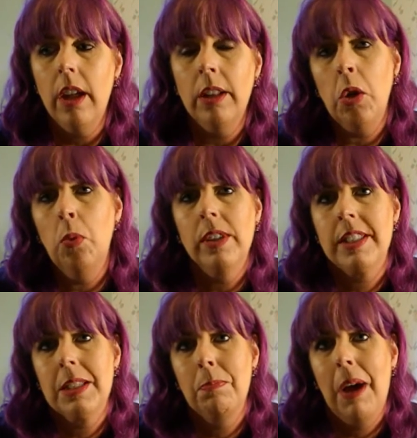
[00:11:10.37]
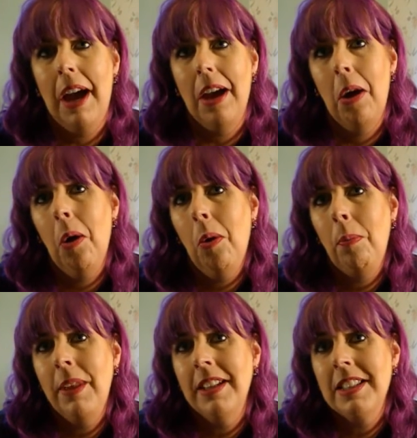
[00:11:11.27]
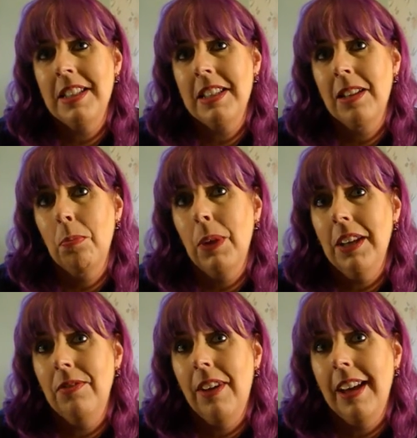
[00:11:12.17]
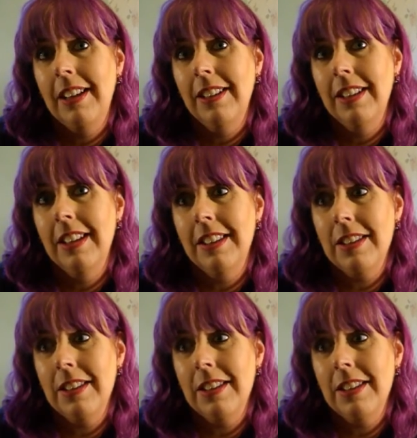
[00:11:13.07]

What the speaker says: And who wants to buy a home that sits in a floodplain?